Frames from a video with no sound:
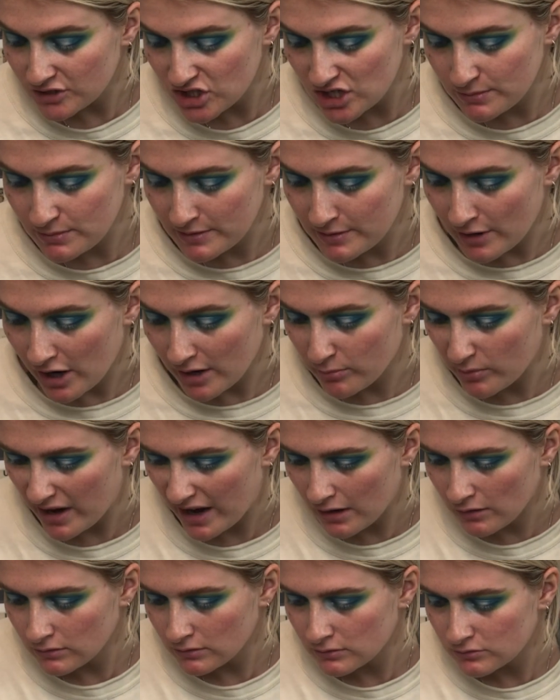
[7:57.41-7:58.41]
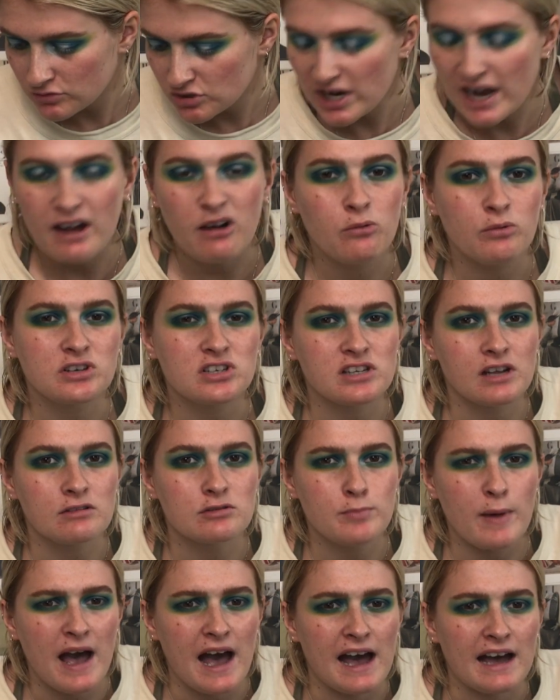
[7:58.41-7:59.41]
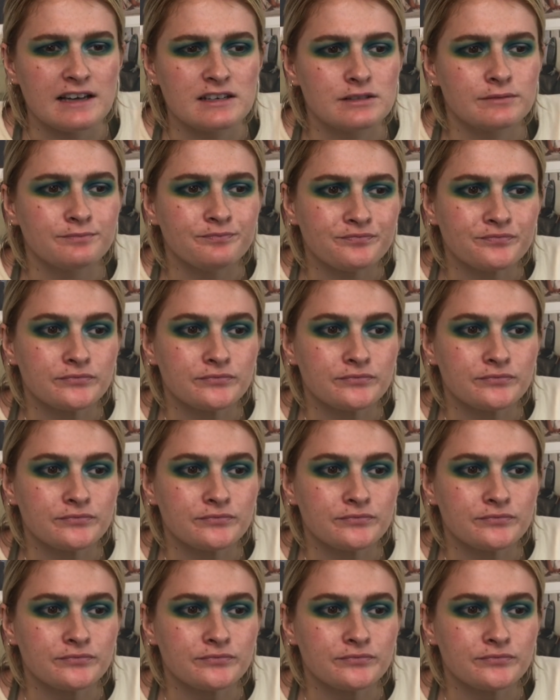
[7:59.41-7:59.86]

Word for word: a cheapy eyebrow gel, which sounds bad,